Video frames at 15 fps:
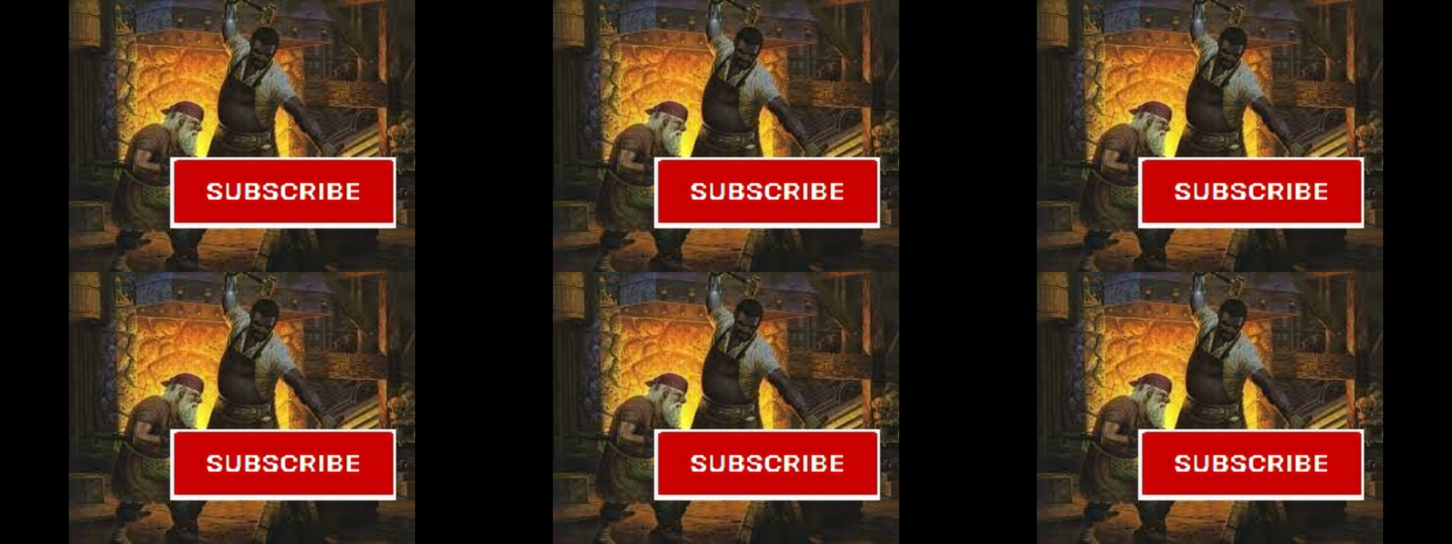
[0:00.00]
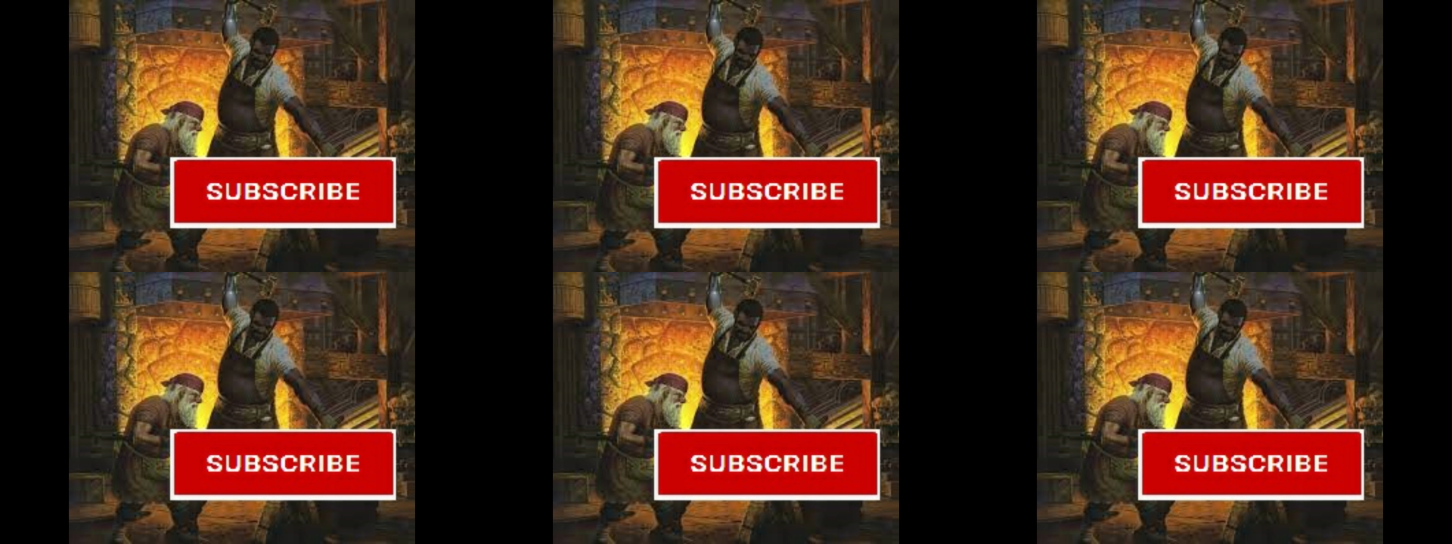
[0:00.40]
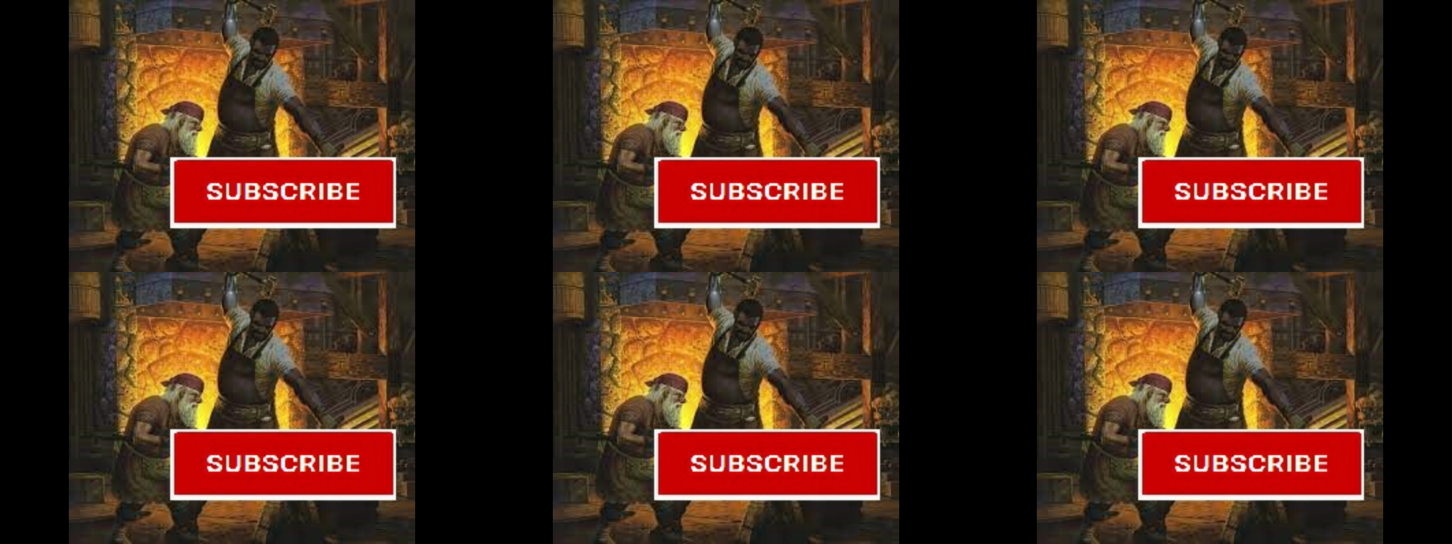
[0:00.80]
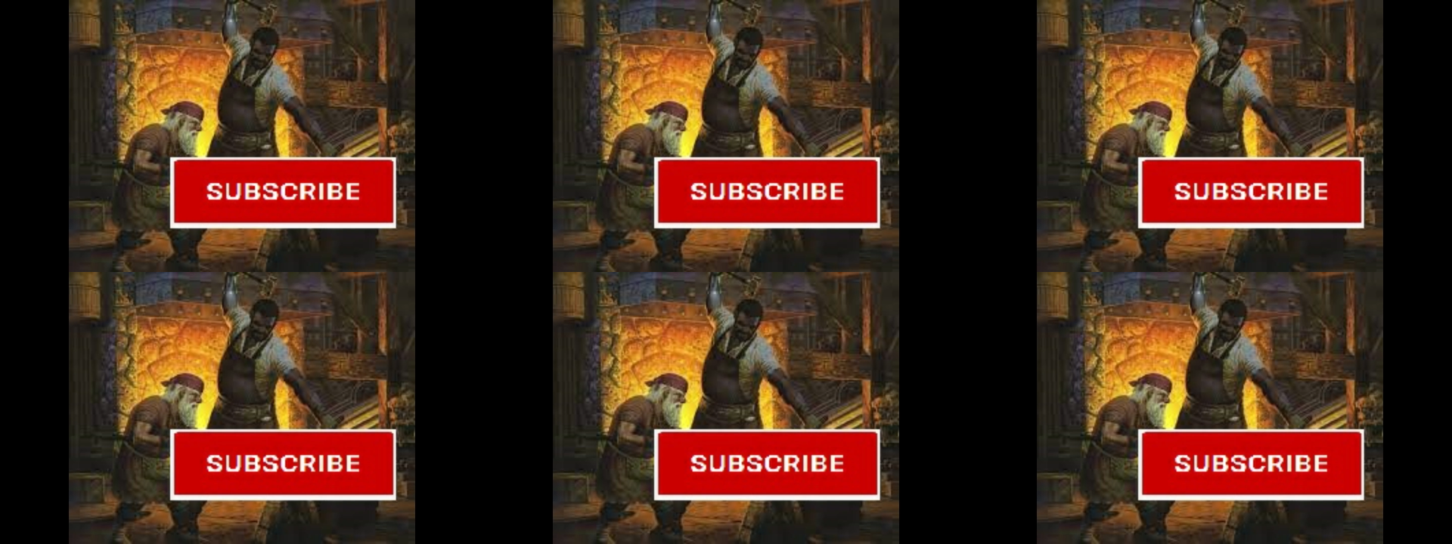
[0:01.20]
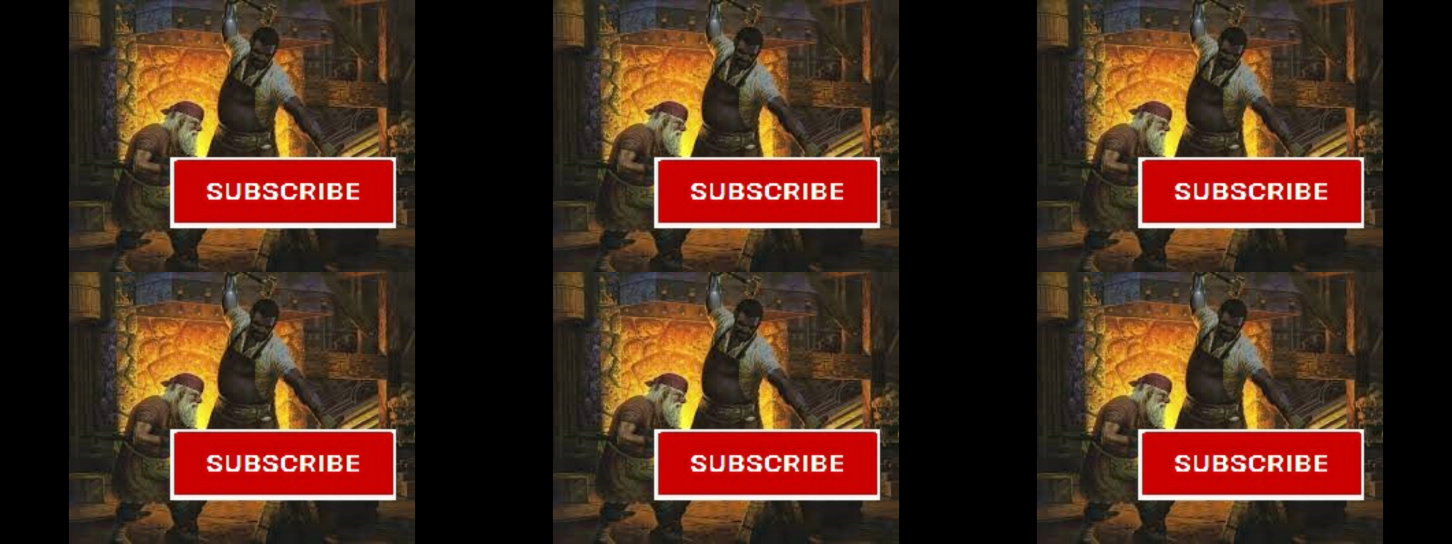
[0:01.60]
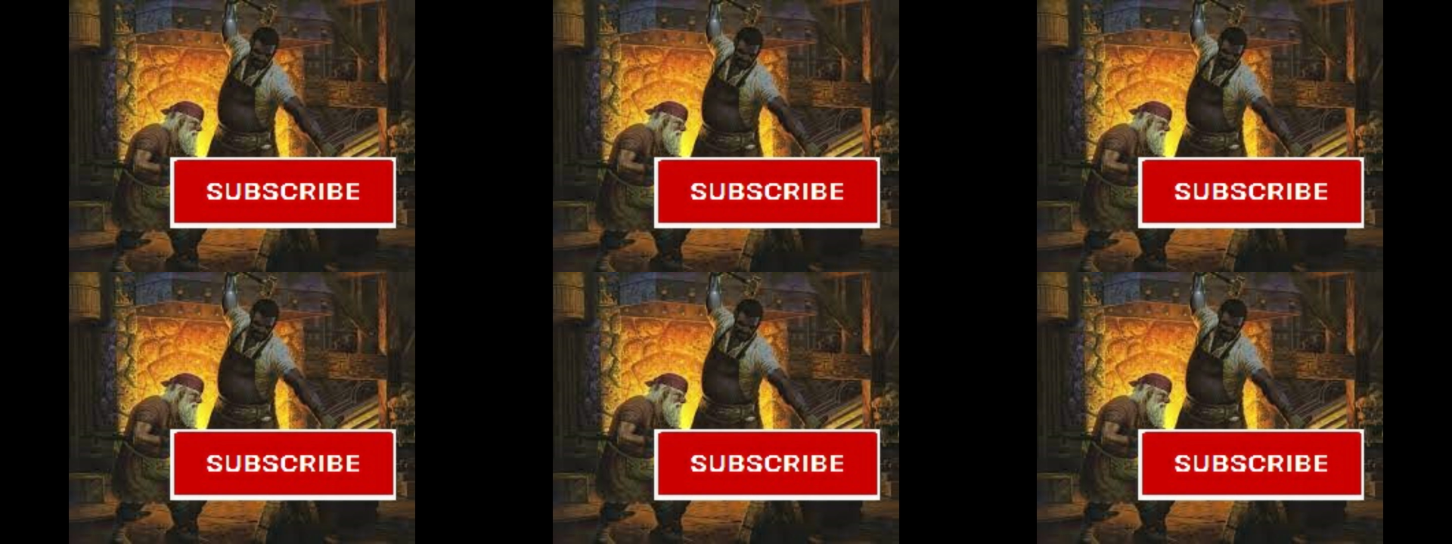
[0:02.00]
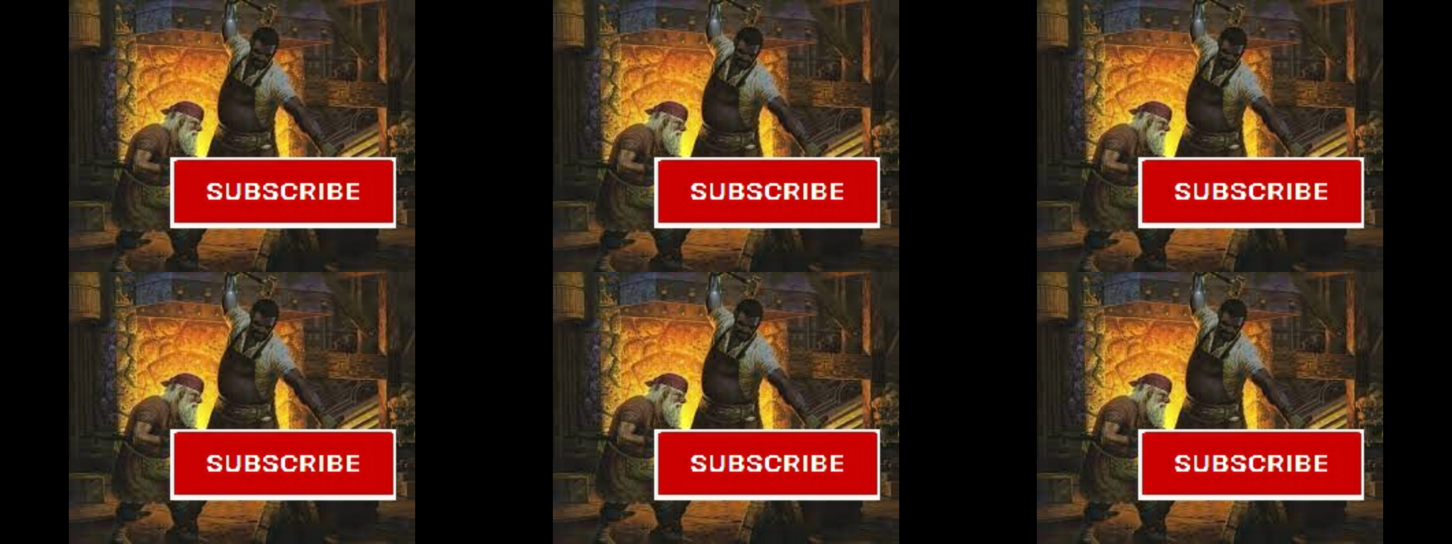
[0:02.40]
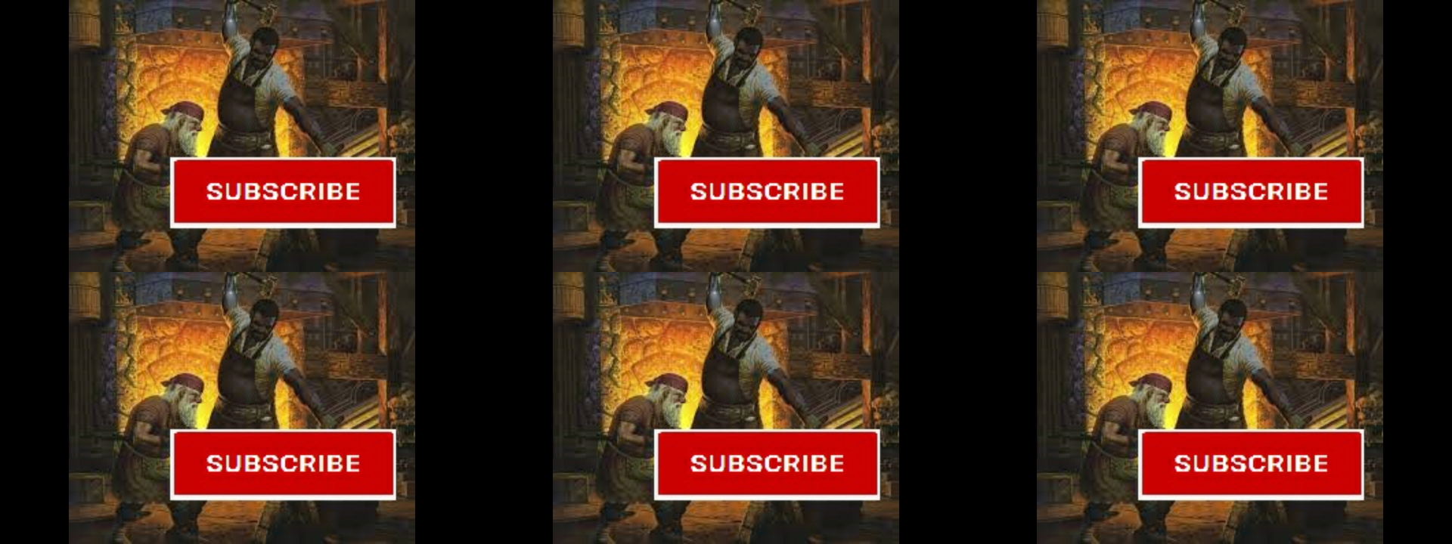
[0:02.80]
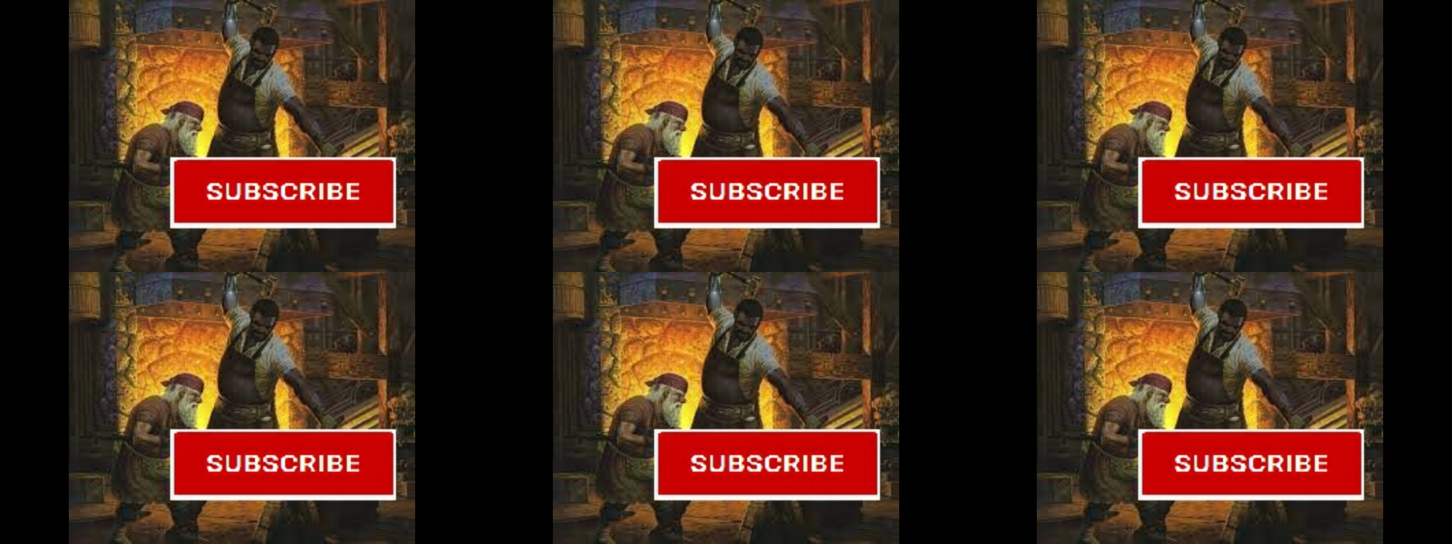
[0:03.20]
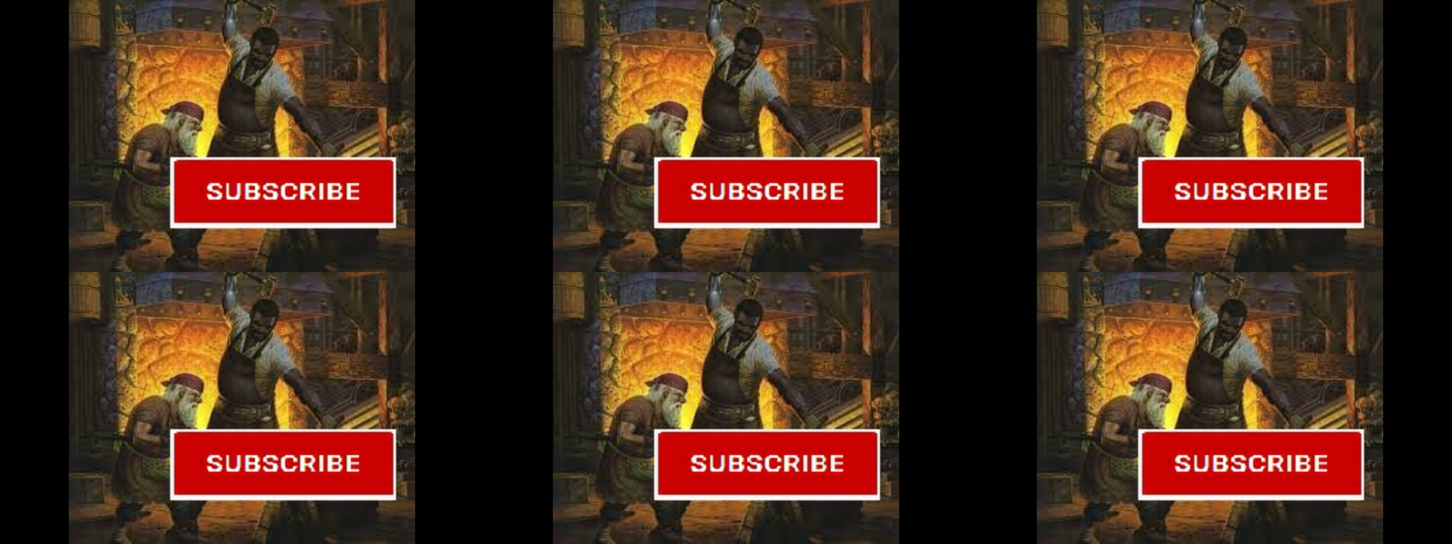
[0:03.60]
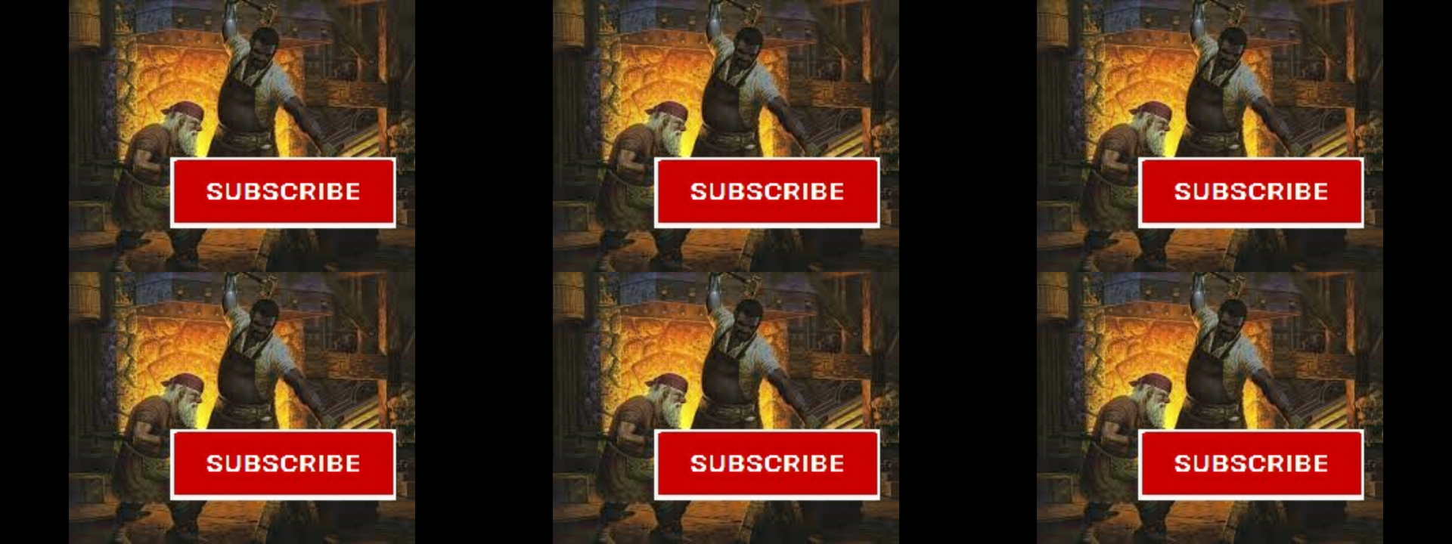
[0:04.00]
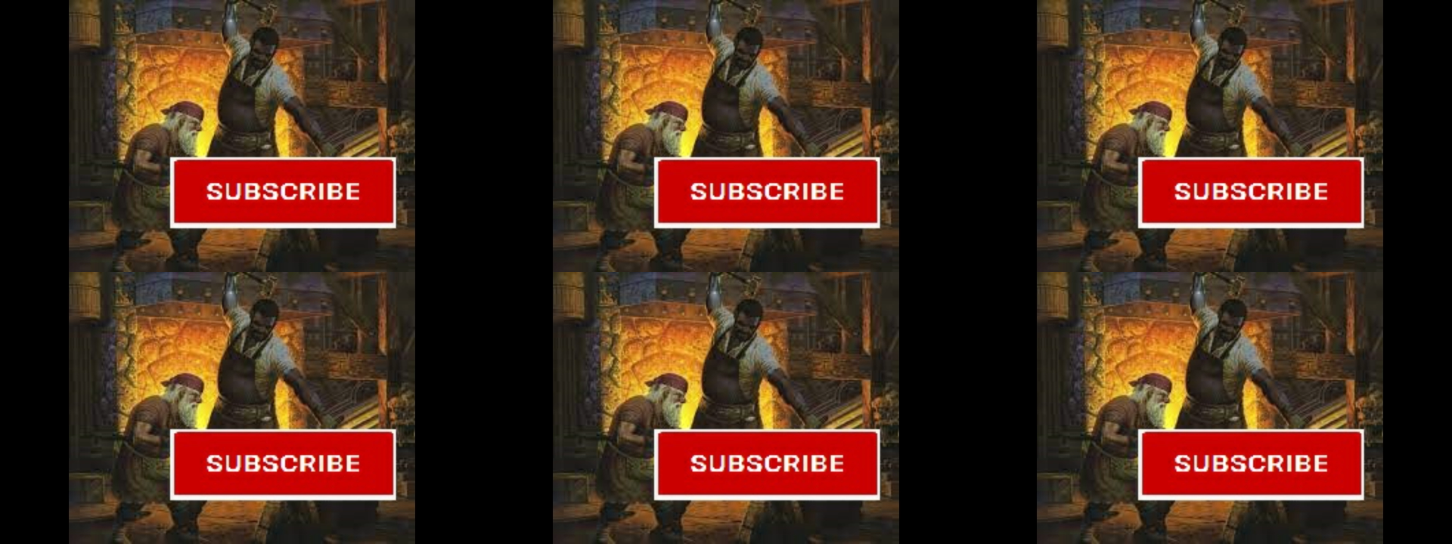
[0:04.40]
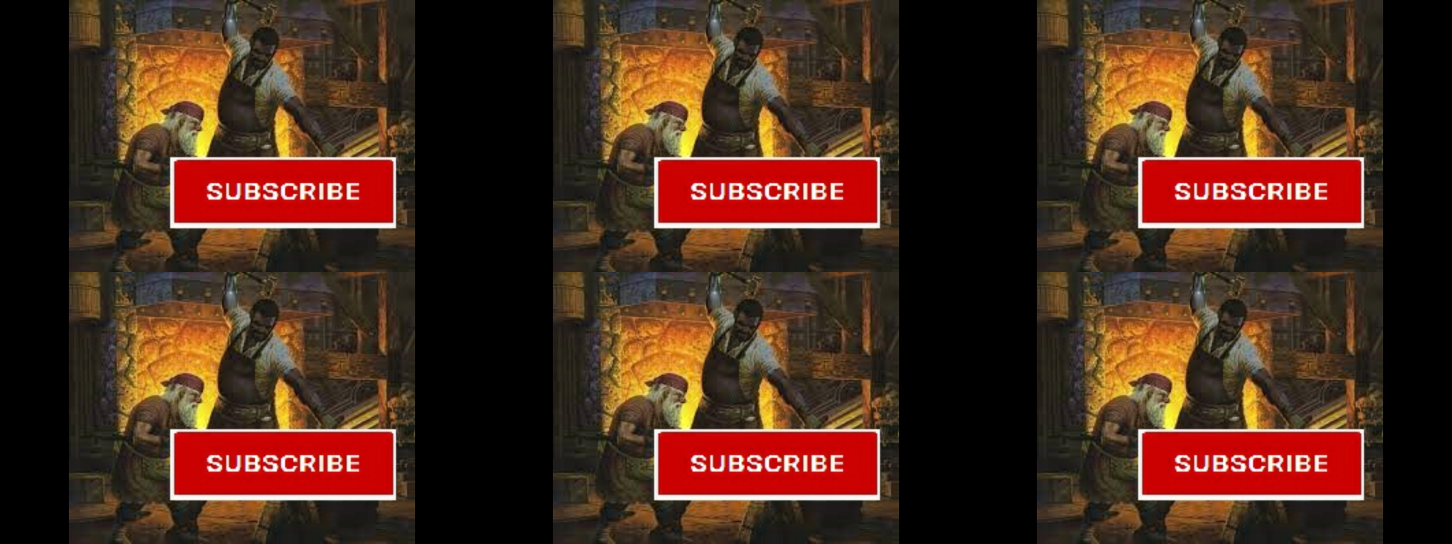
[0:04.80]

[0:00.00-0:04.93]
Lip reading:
(no speaker visible)